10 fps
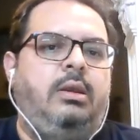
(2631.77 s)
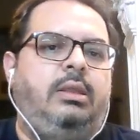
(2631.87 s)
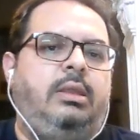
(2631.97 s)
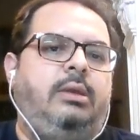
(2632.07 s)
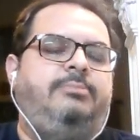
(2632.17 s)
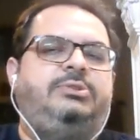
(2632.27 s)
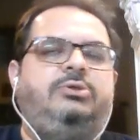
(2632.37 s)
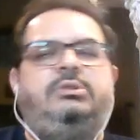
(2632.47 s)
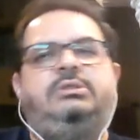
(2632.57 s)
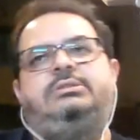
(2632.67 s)
Yeah,
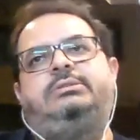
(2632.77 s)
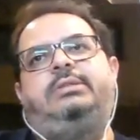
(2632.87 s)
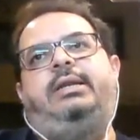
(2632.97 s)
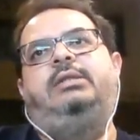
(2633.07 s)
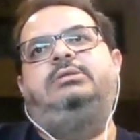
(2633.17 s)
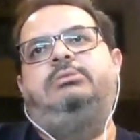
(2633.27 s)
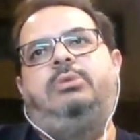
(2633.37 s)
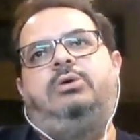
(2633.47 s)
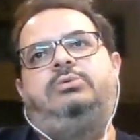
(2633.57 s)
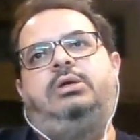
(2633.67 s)
so this slide is
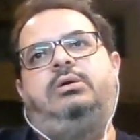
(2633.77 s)
about